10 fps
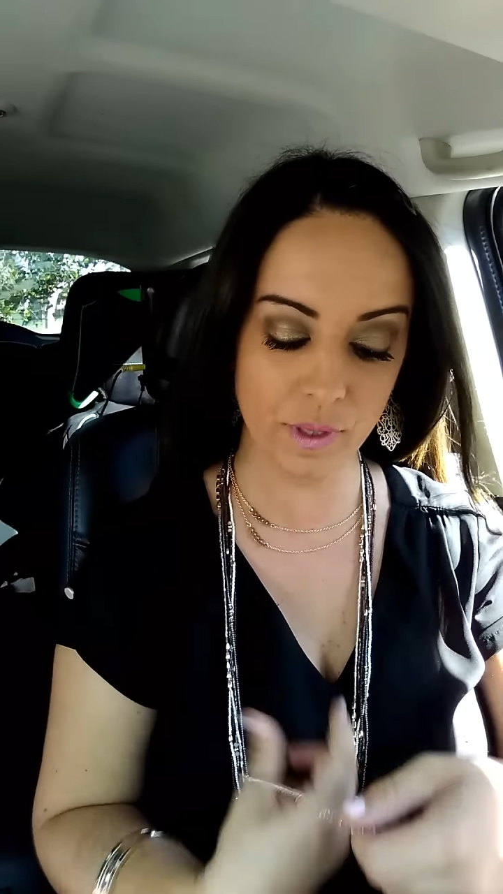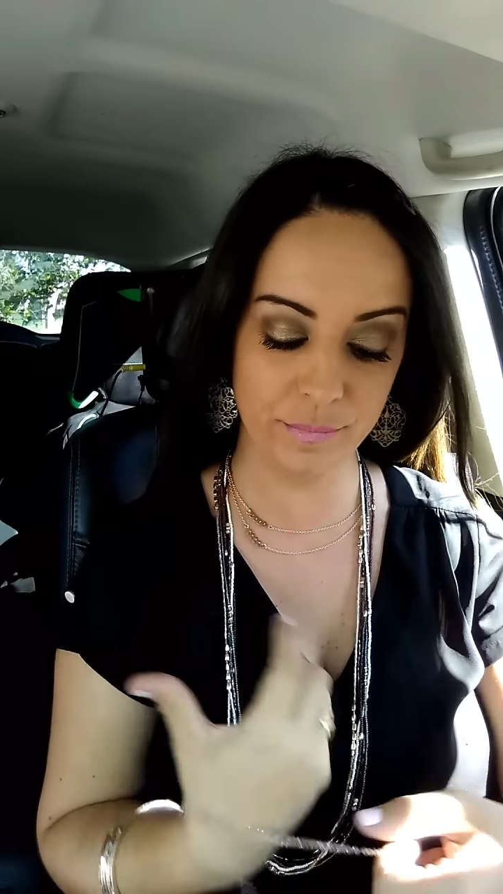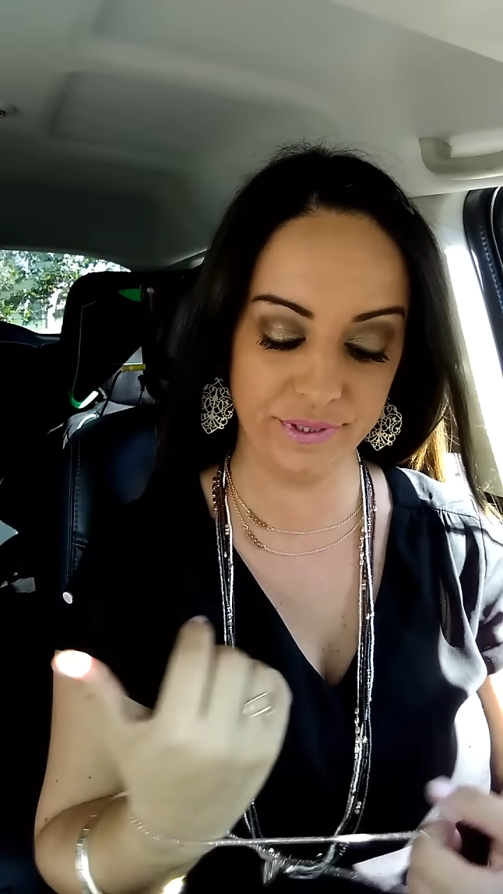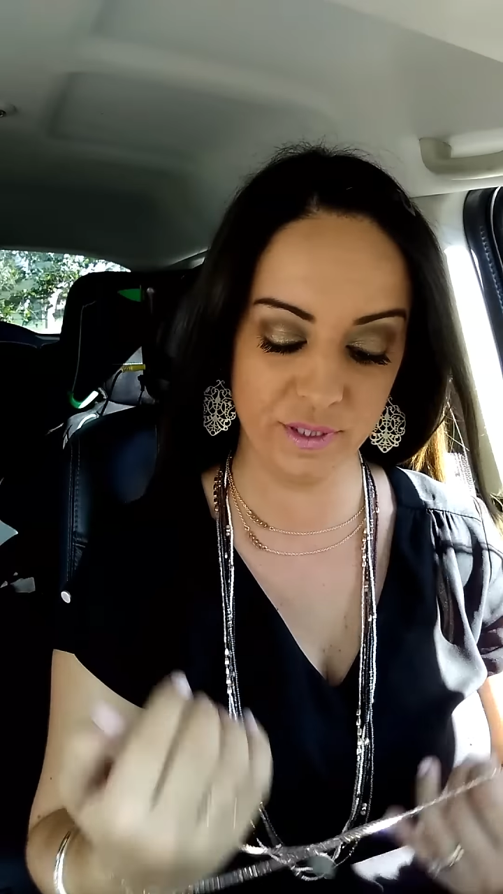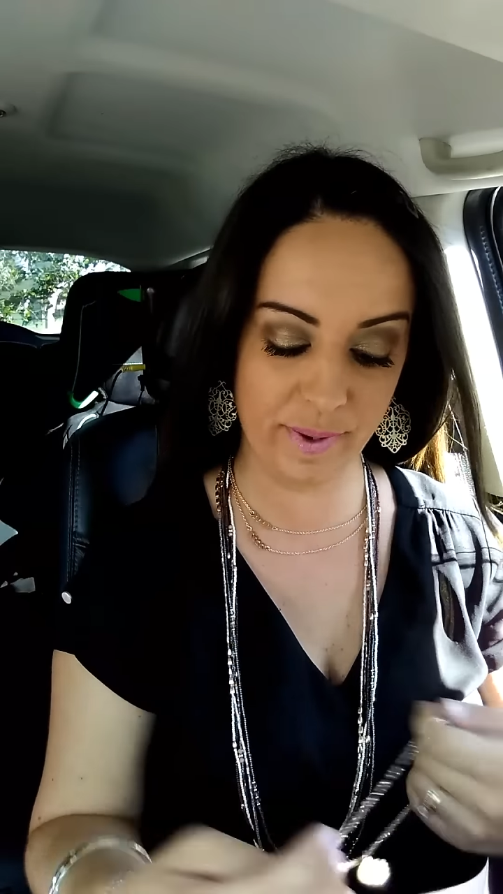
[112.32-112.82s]

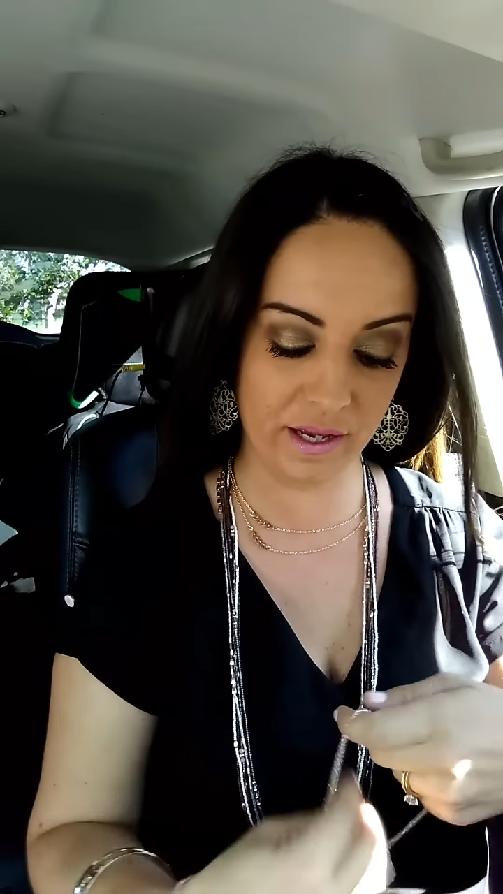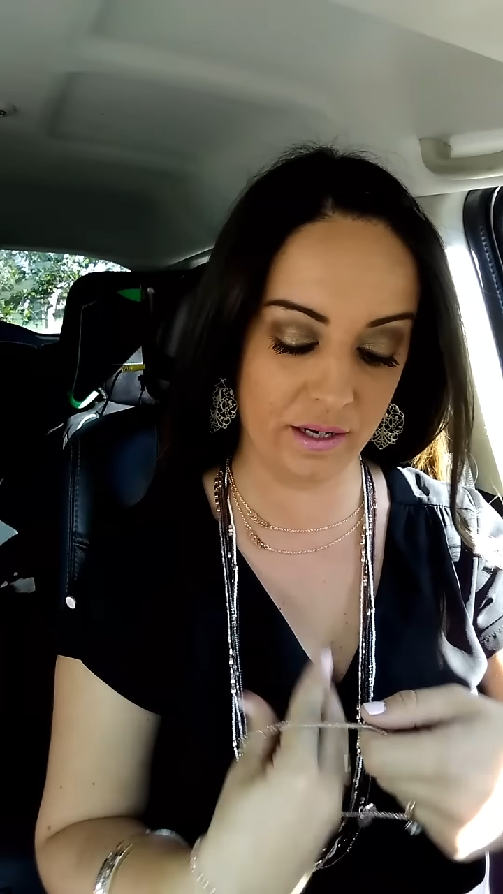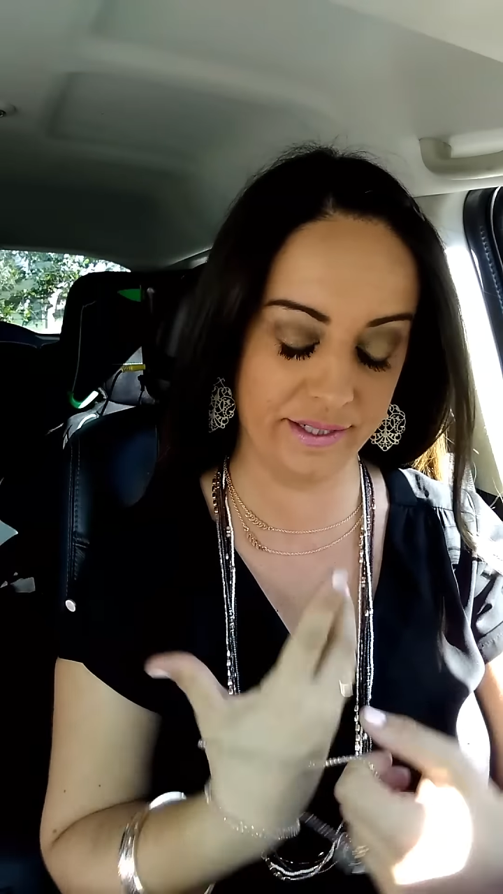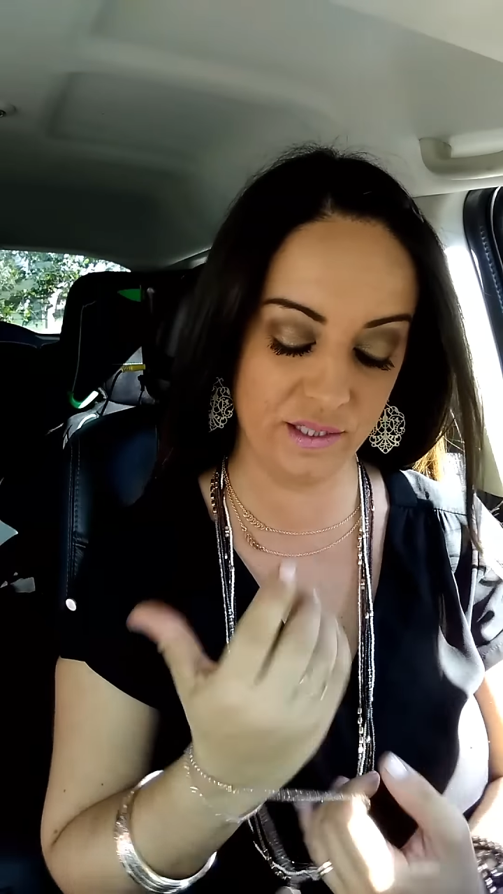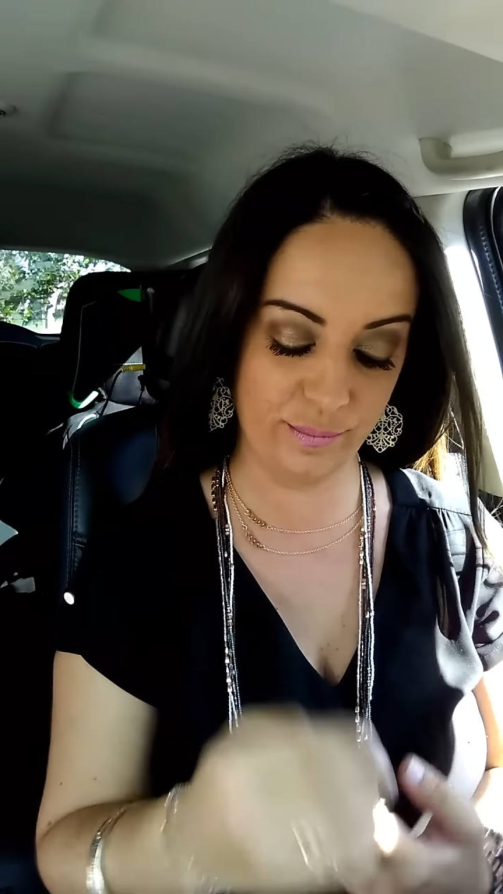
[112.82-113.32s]
Put this back
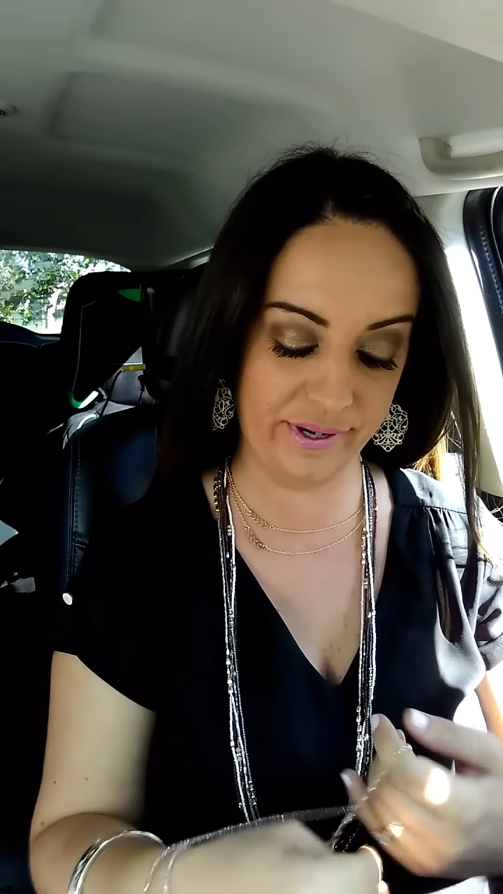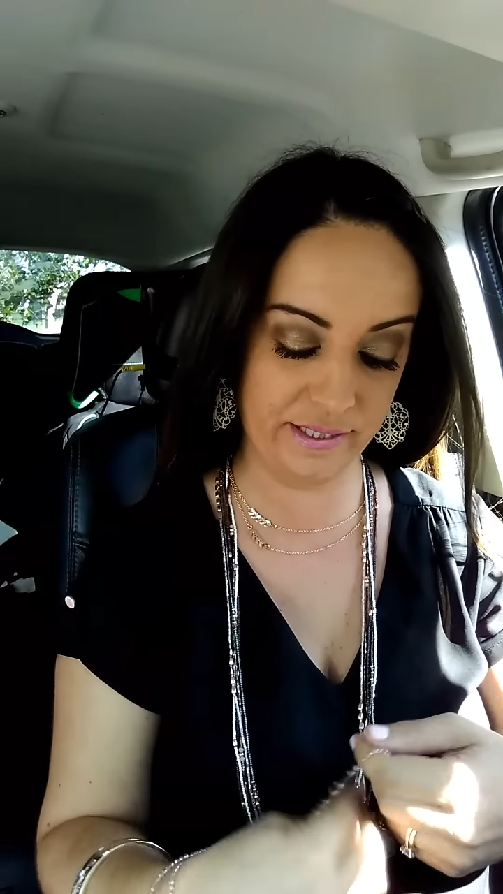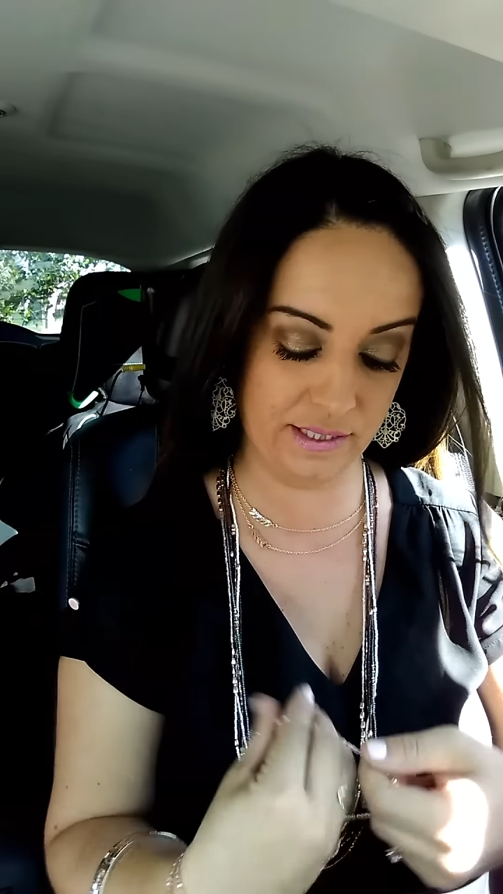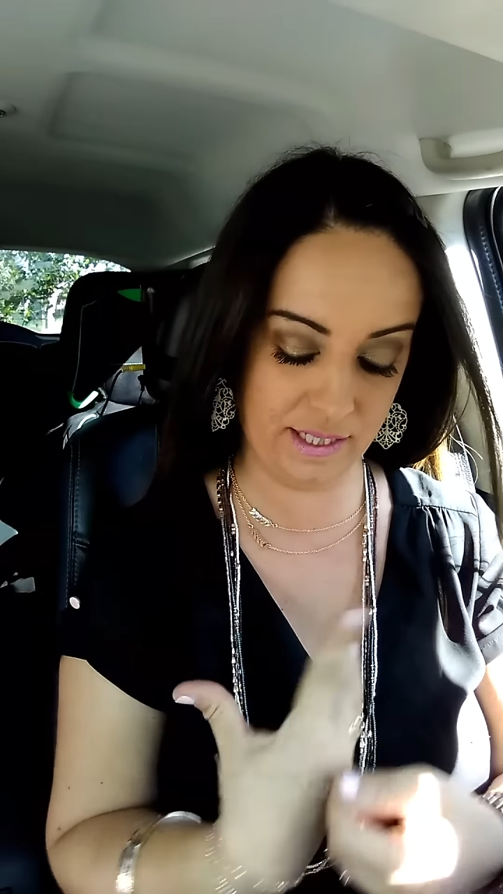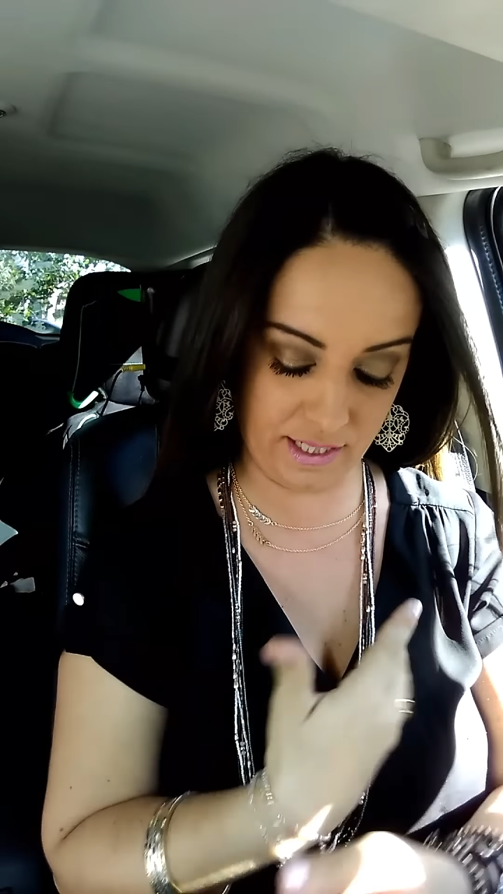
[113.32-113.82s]
on as a
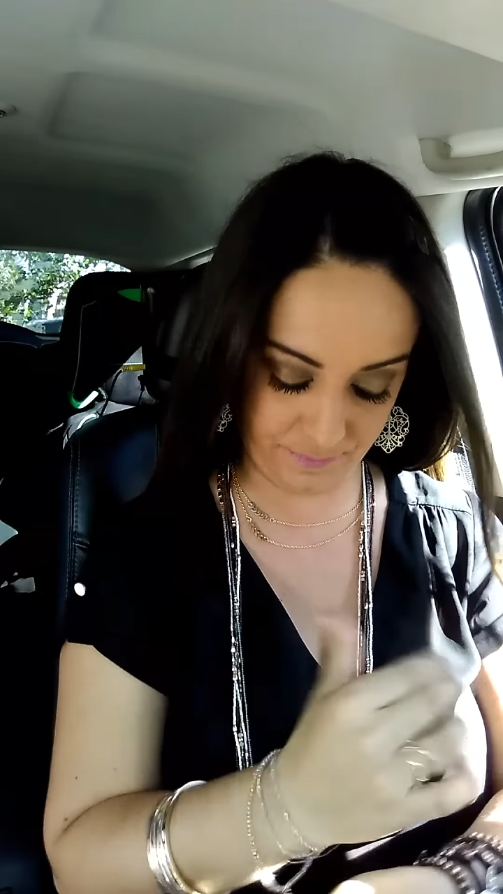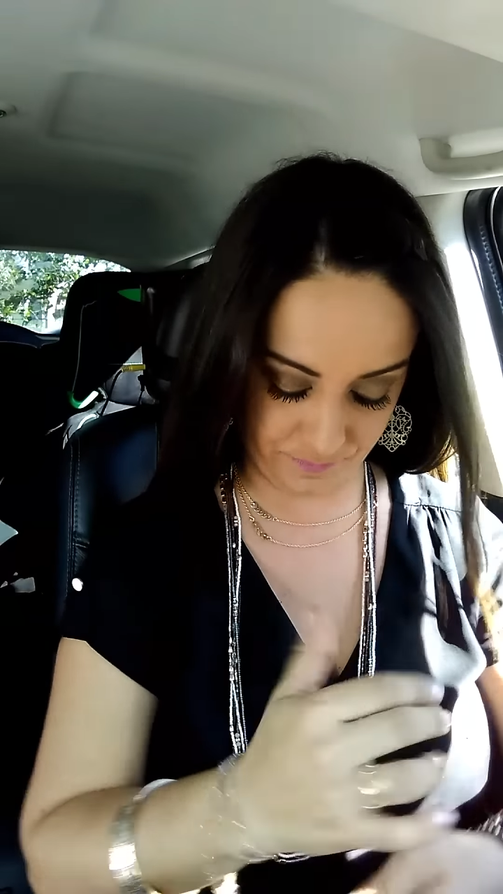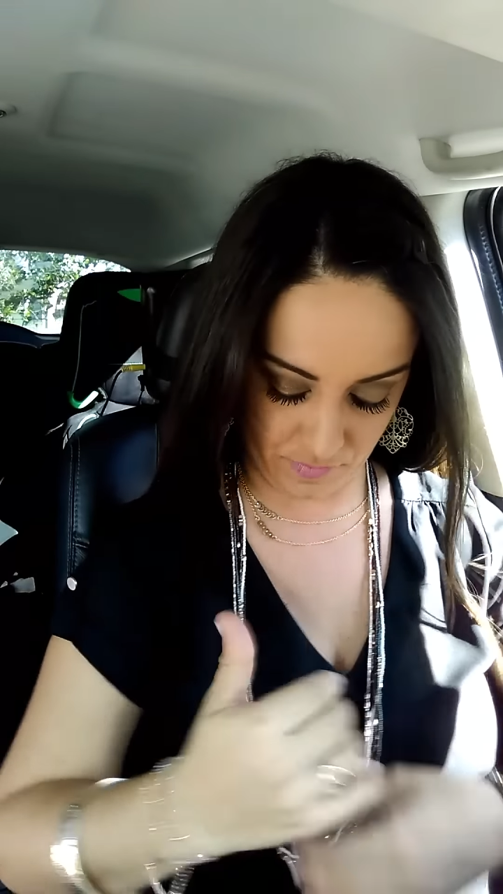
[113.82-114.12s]
bracelet.